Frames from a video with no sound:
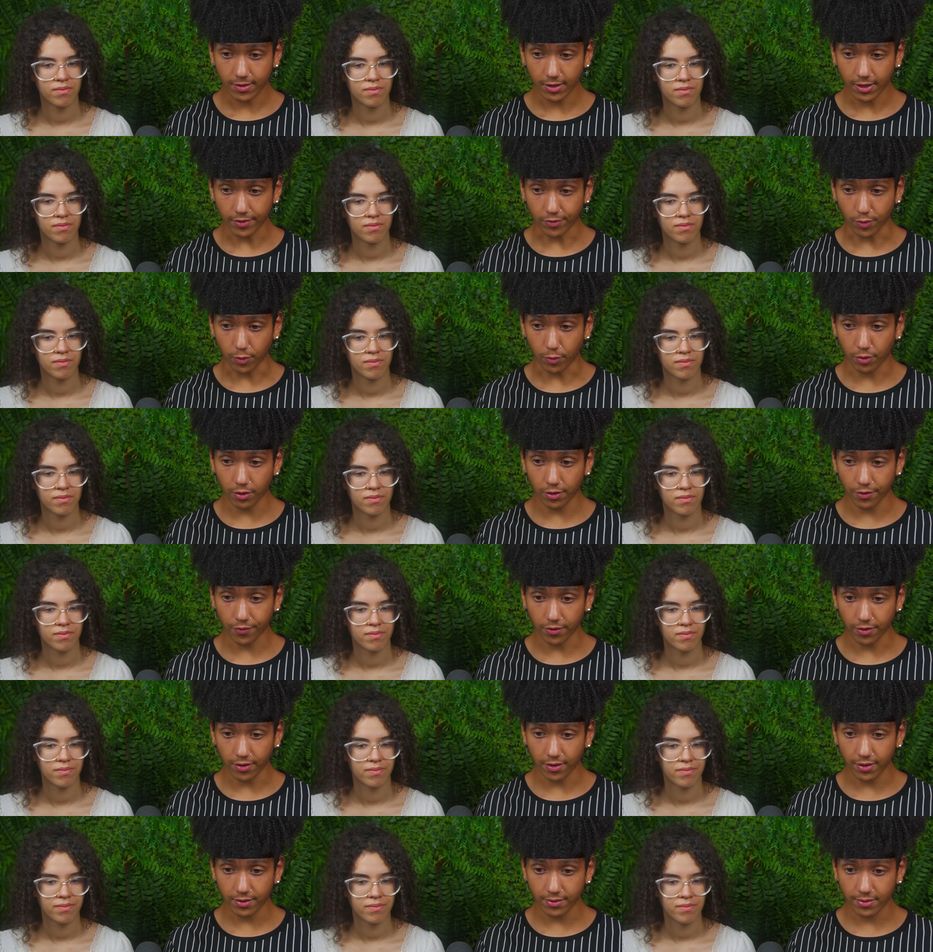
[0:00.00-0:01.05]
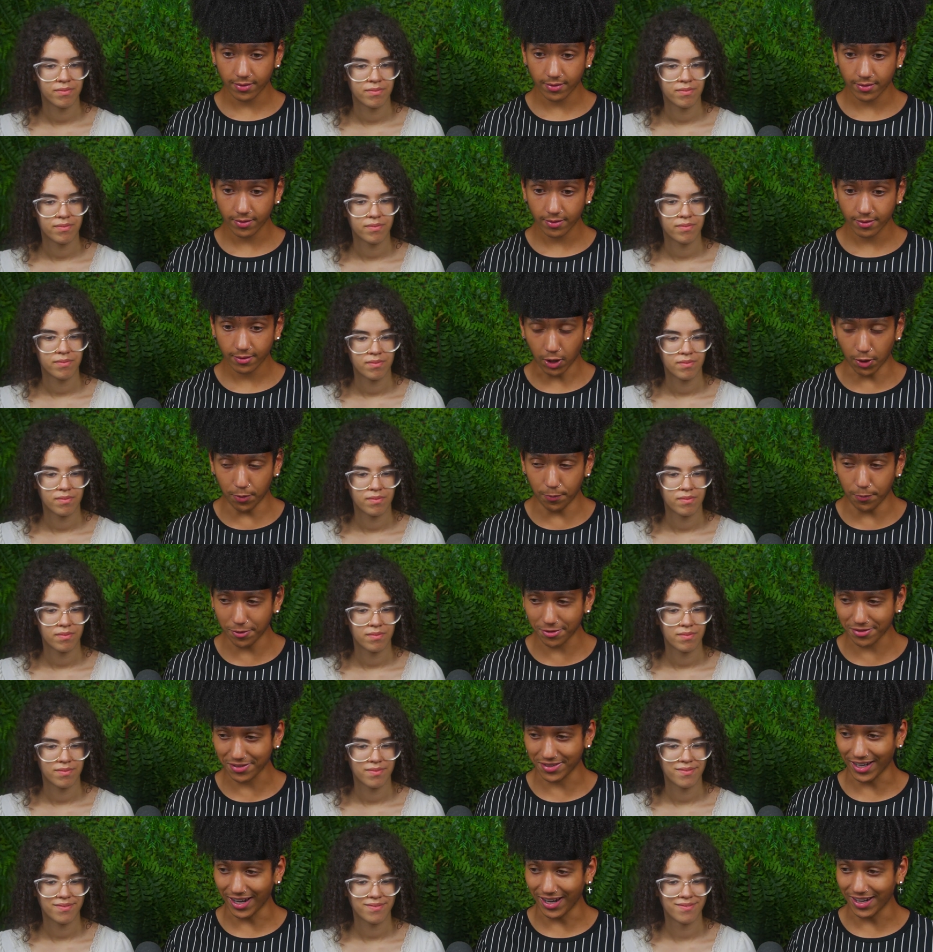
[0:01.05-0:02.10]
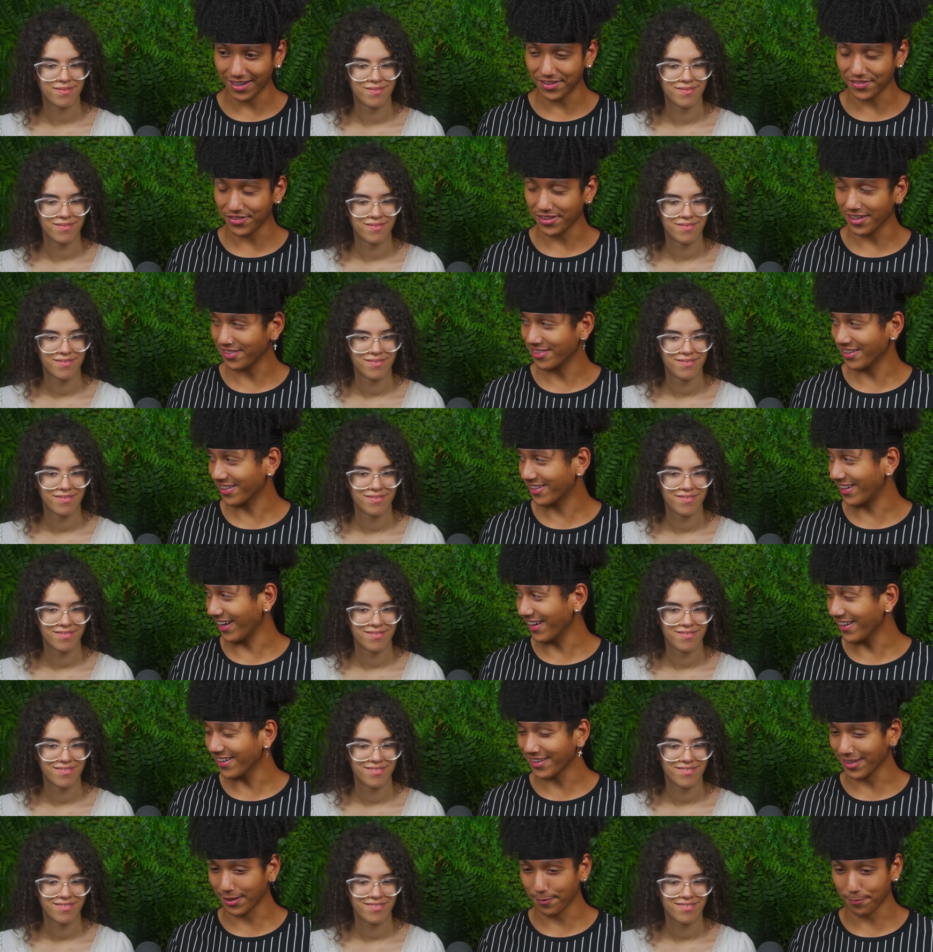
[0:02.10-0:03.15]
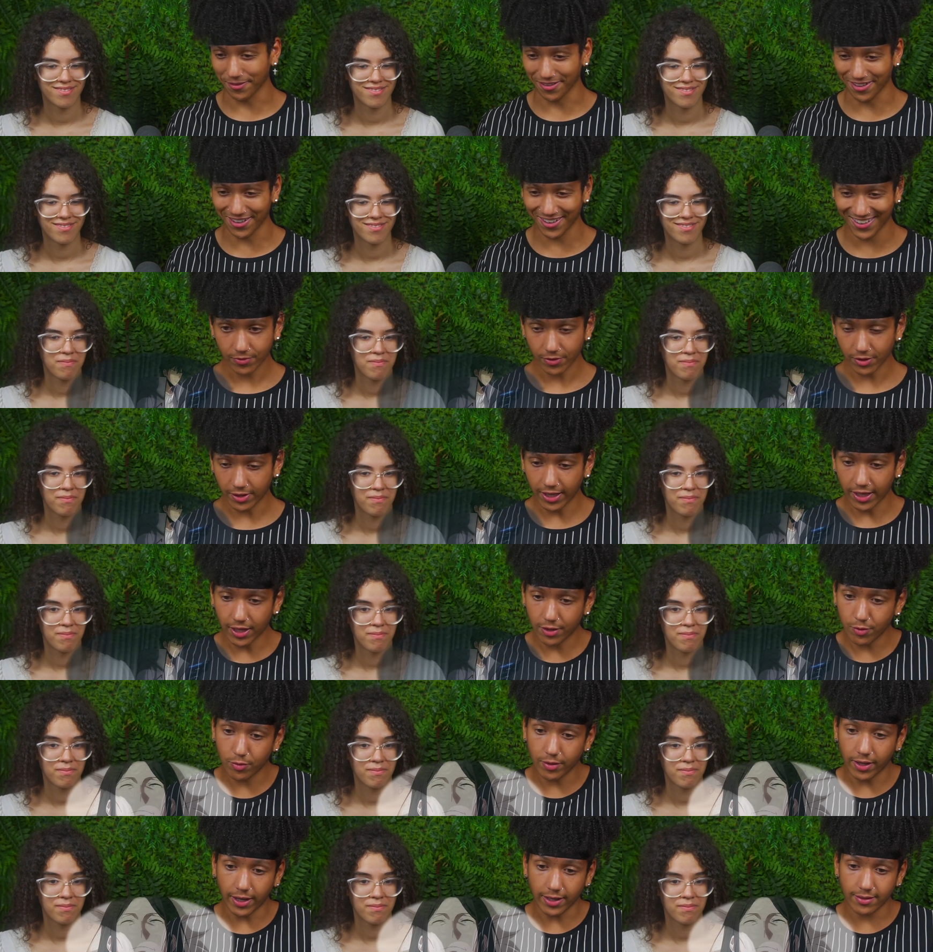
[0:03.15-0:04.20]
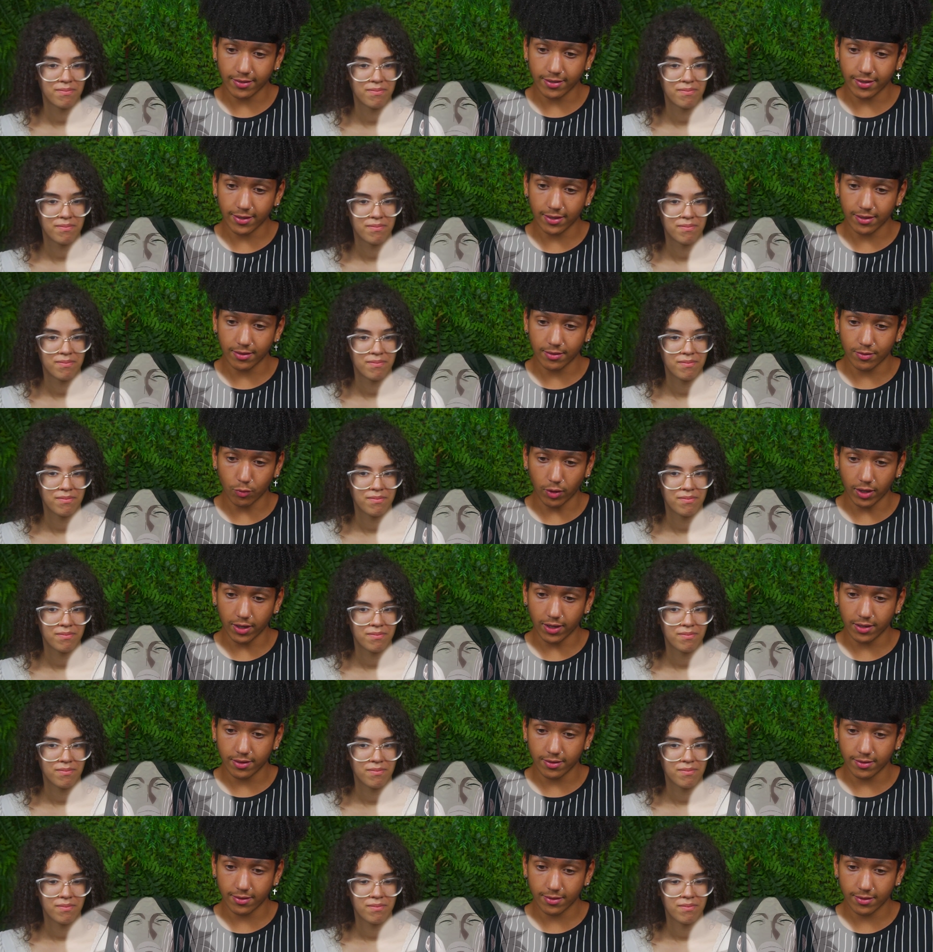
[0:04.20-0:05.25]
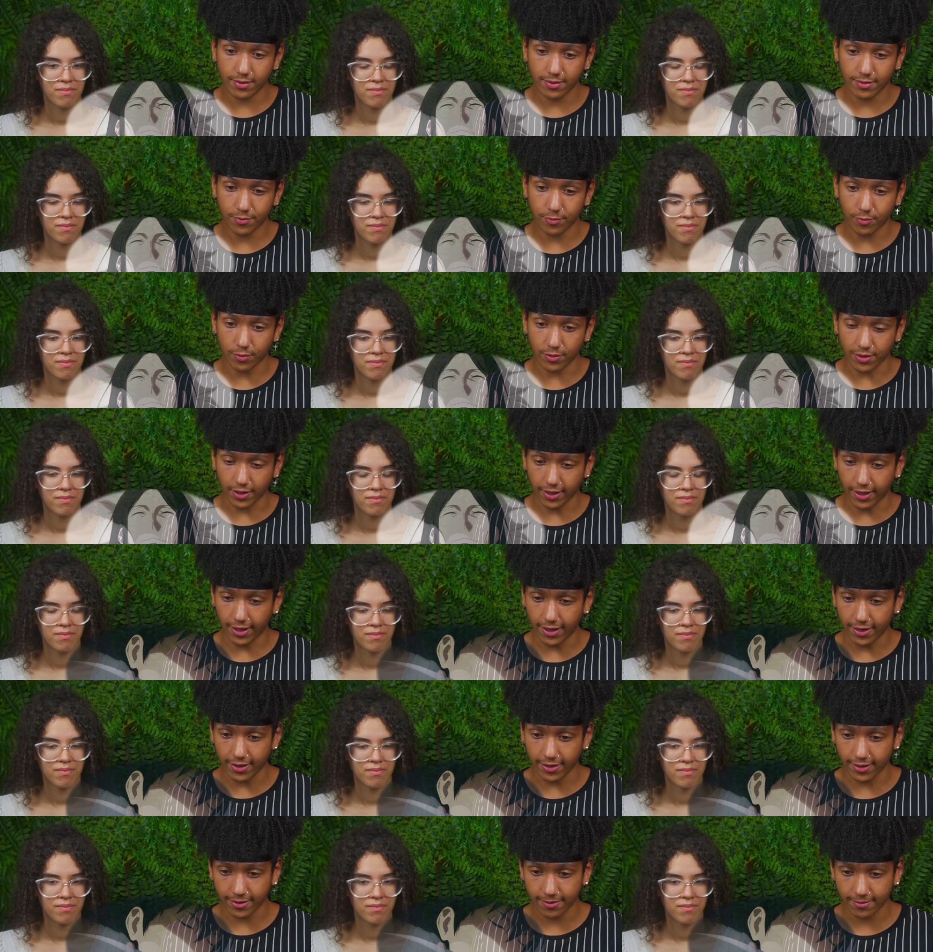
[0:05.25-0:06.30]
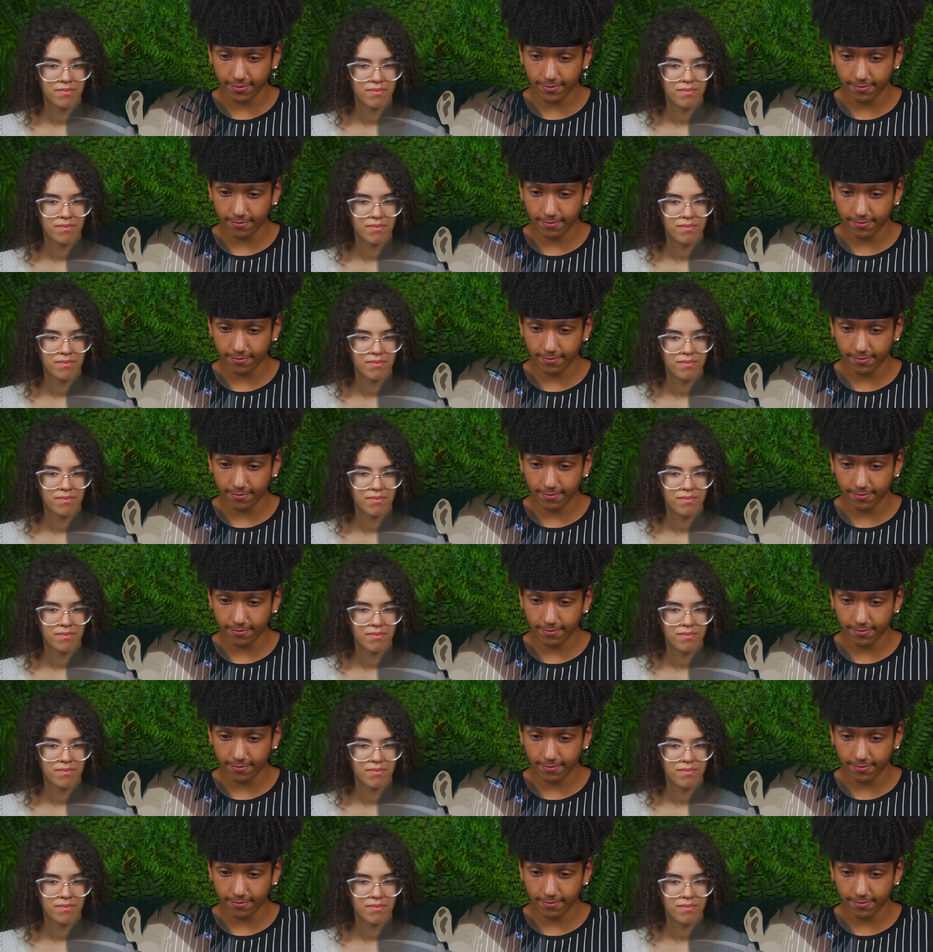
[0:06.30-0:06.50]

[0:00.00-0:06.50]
Speaker 1: have to work for this. You almost died at the, at the gatekeeper. You gotta do nineteen raids with the guy.